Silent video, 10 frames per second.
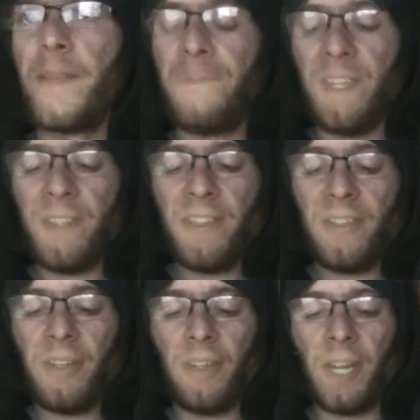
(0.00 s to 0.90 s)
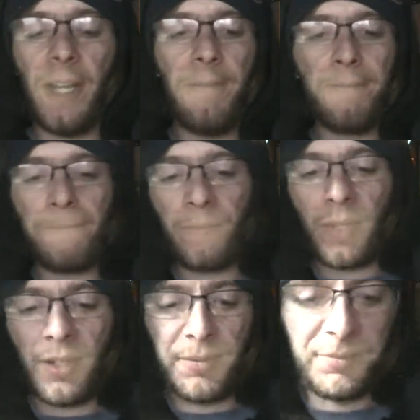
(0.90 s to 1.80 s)
This isn't alright.
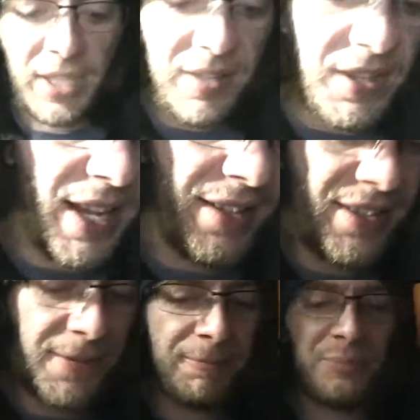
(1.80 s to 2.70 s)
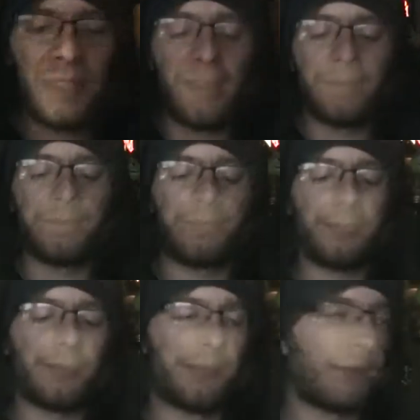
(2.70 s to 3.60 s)
And it's. It's pretty calm.